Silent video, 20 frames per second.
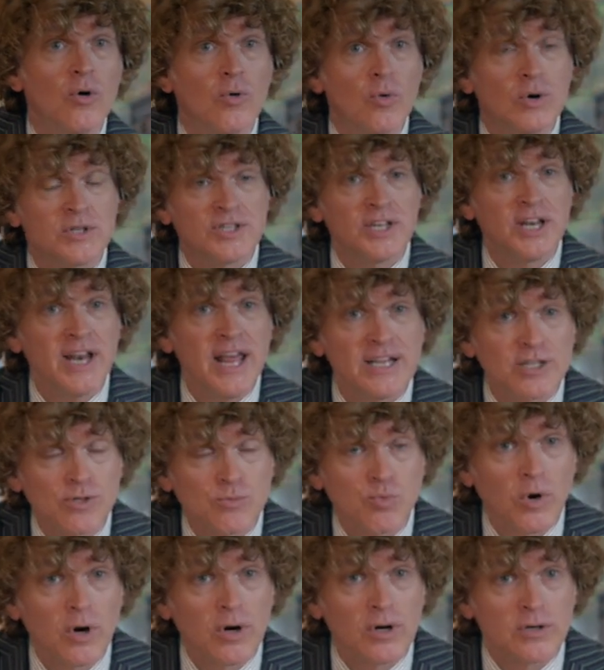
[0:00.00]
what's the next
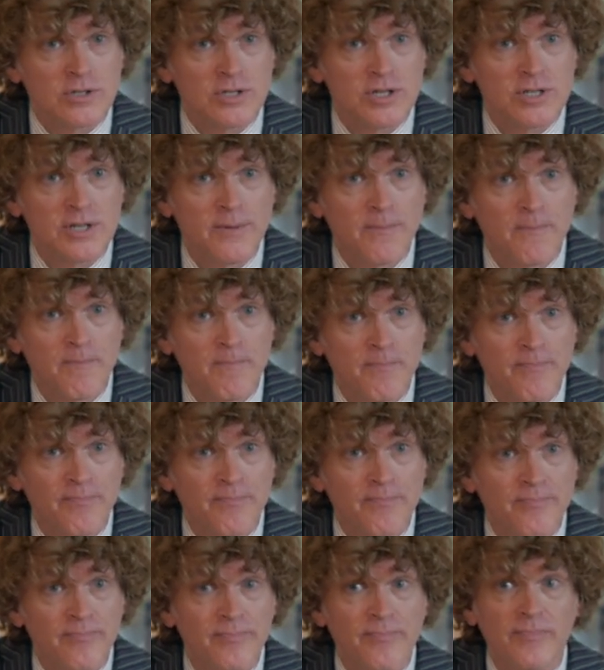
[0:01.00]
words
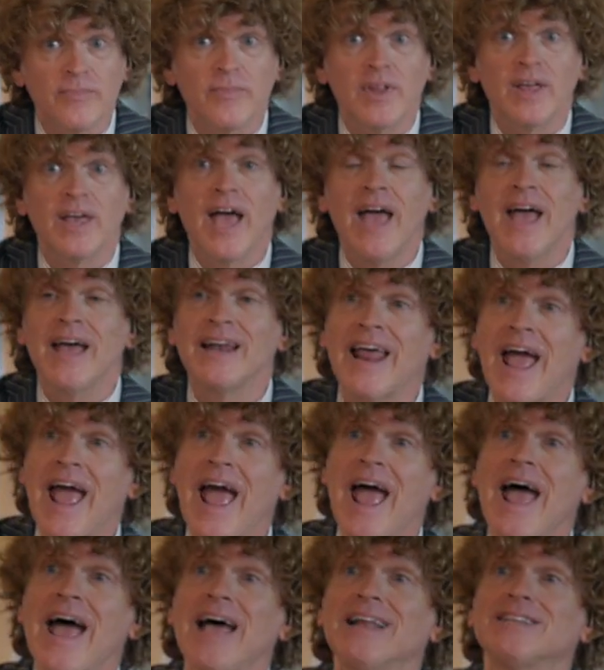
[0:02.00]
and
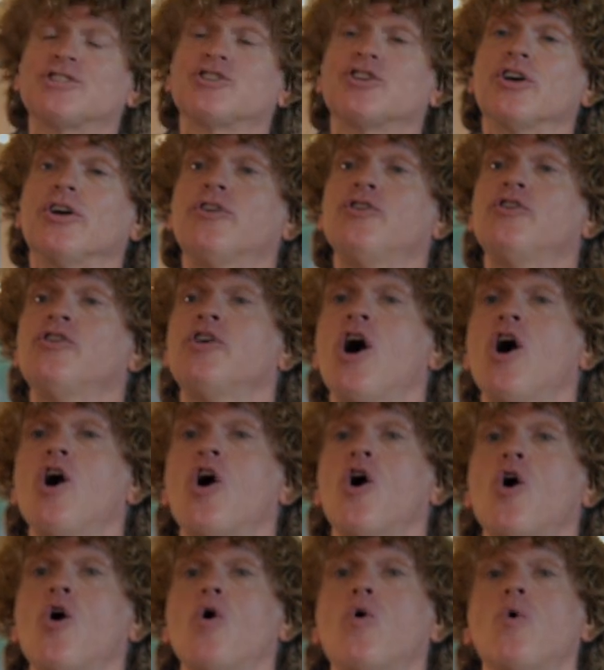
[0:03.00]
adds
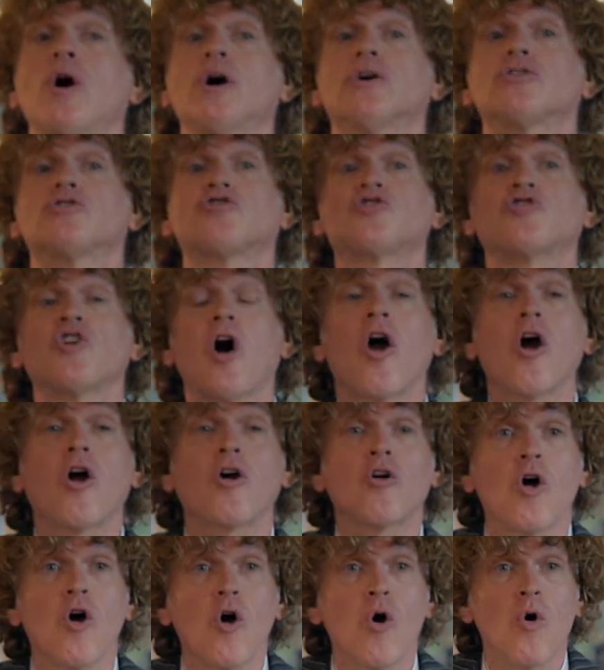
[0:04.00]
no
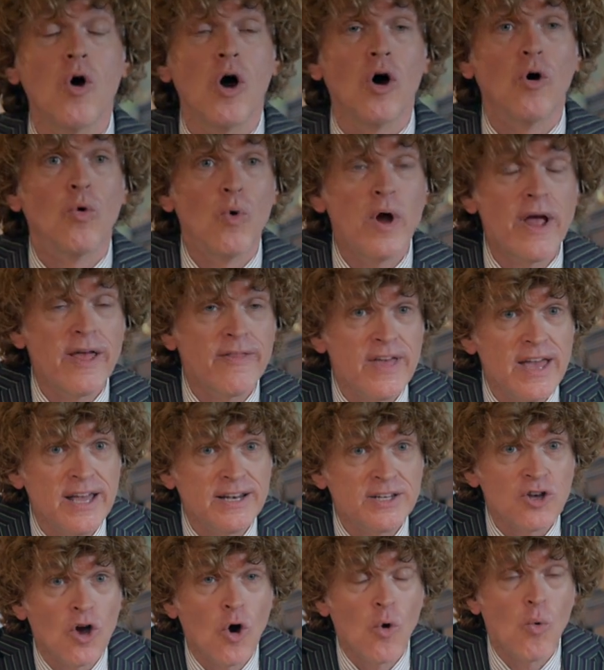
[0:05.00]
sorrow with
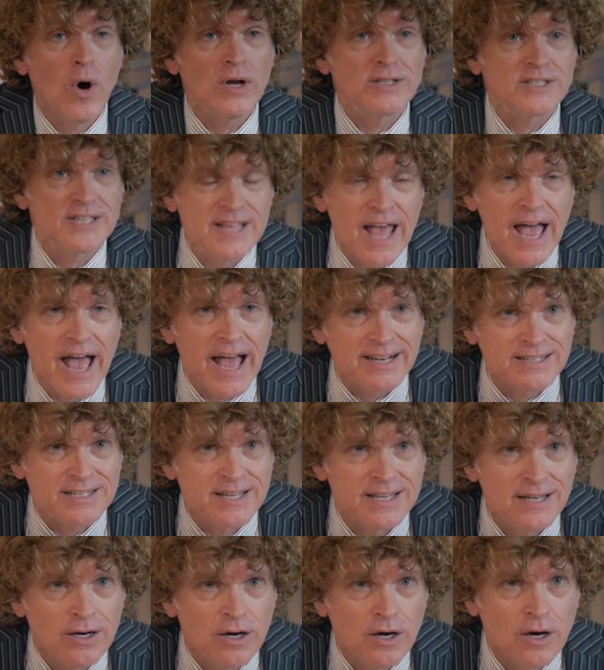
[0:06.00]
it what's
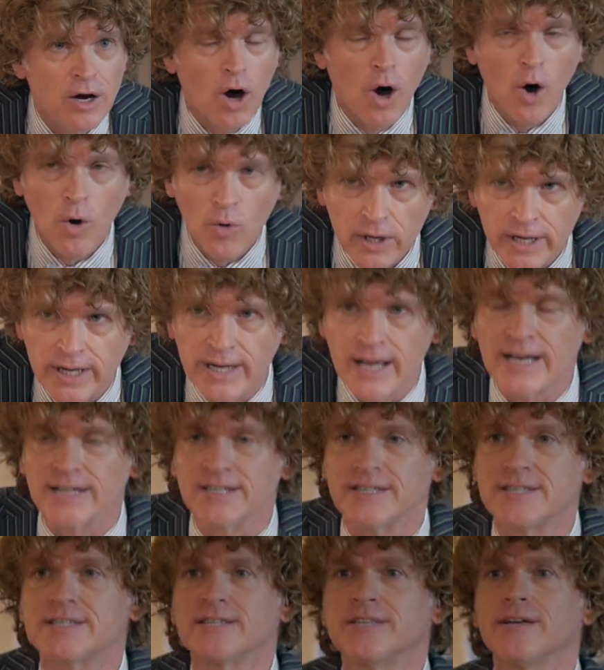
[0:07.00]
that
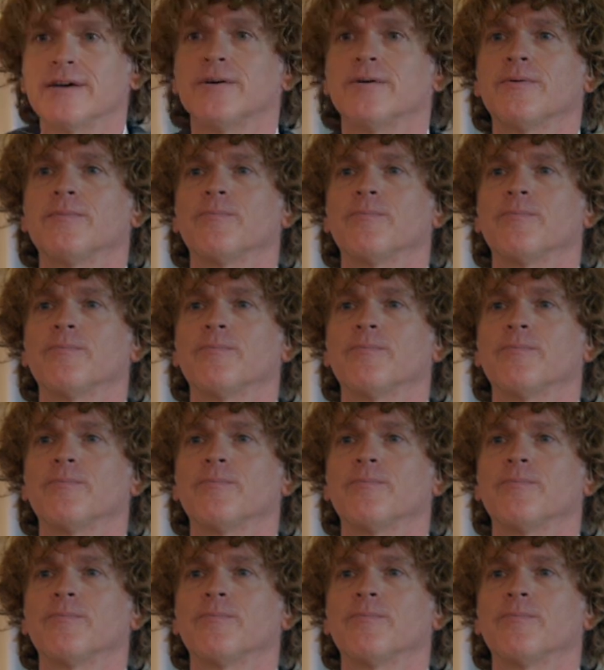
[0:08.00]
holiness